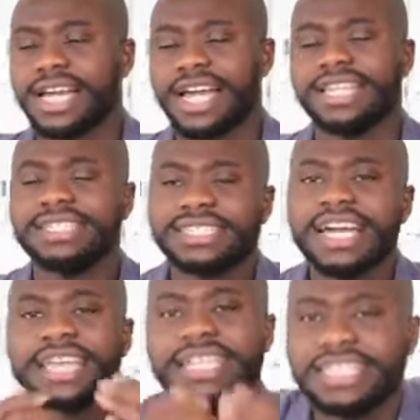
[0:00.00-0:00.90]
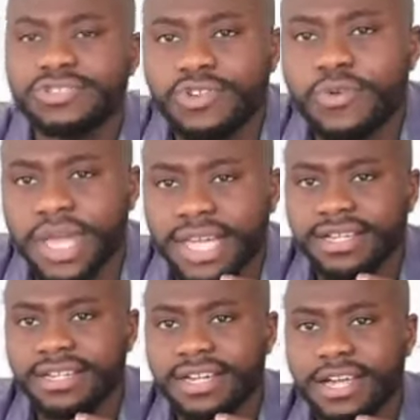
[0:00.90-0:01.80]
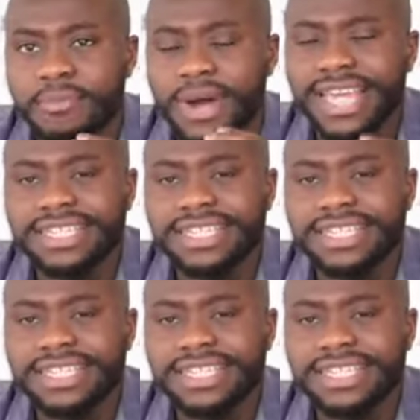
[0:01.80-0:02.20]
And inside, I didn't show it, but